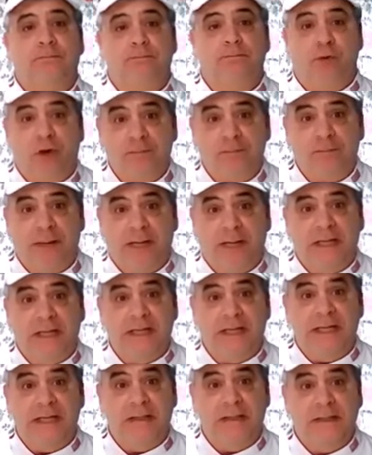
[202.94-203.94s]
pork
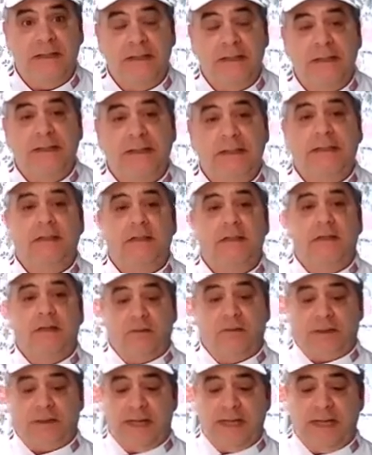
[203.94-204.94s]
belly.
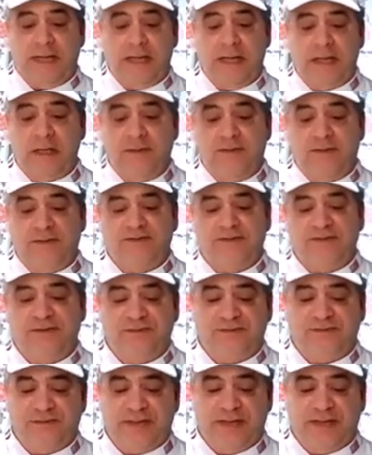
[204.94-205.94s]
Okay, this
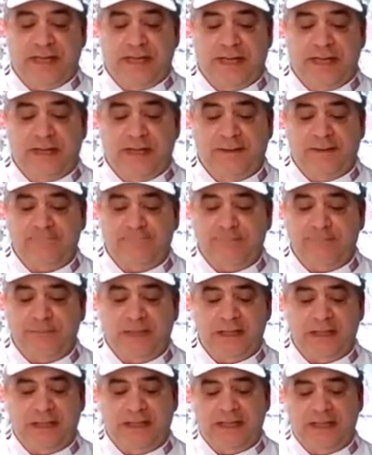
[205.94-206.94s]
is,
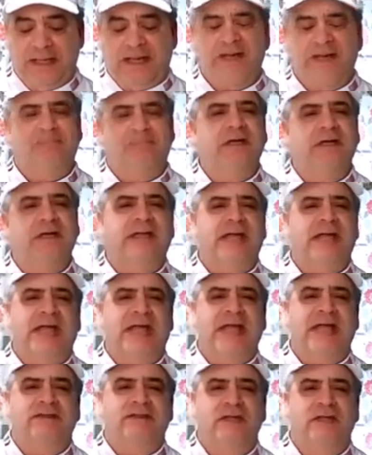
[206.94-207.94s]
and I really
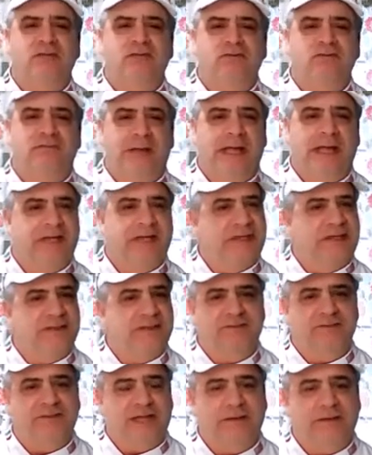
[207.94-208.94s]
hate to use bacon
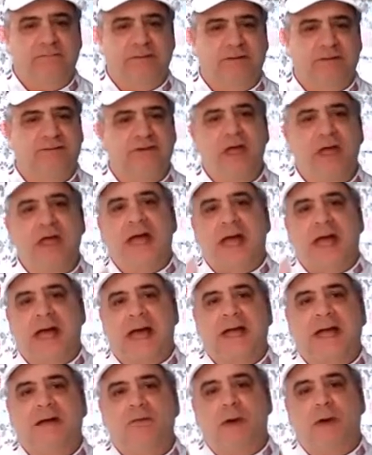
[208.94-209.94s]
instead of this.
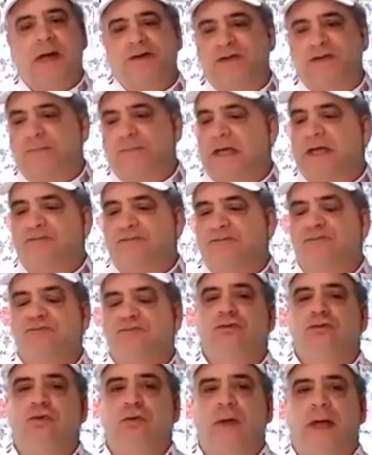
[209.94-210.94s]
I want to be as
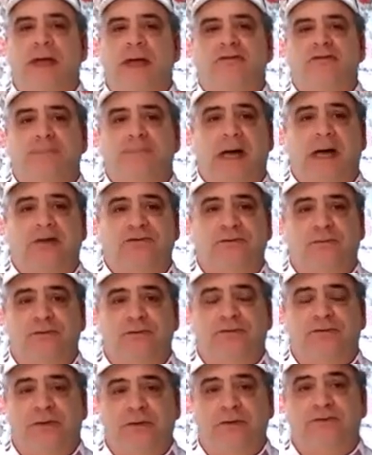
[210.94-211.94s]
true as
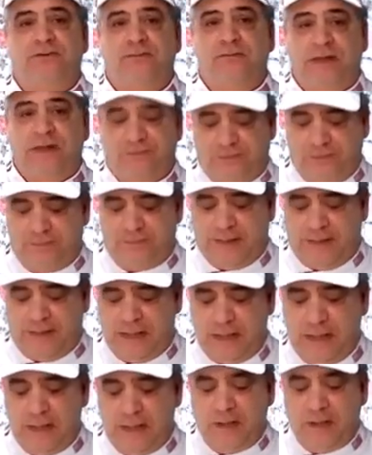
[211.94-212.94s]
possible to this recipe.
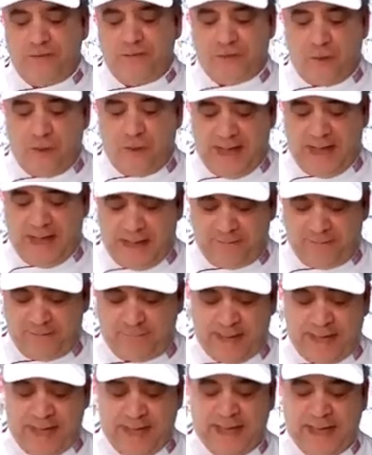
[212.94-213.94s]
So I have
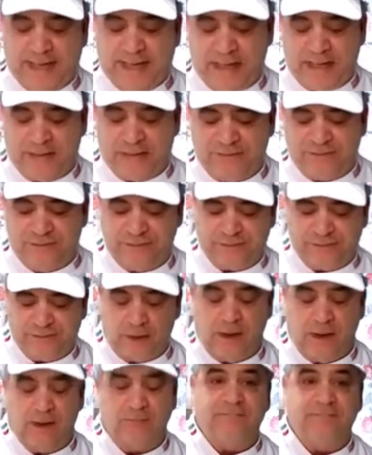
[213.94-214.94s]
my 8 ounces
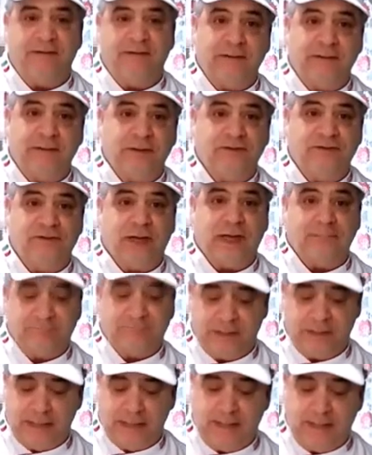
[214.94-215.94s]
of finely
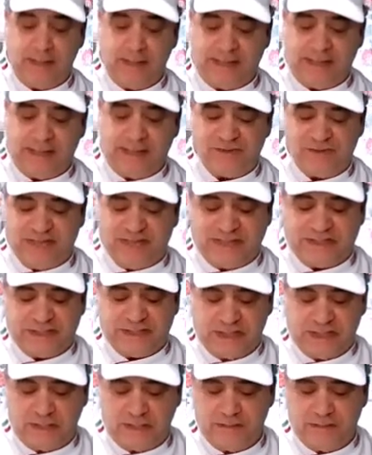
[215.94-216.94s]
chopped
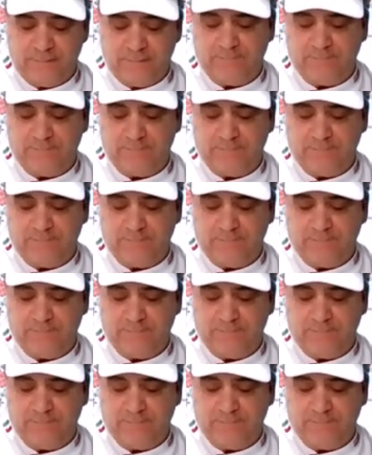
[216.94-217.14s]
pancetta,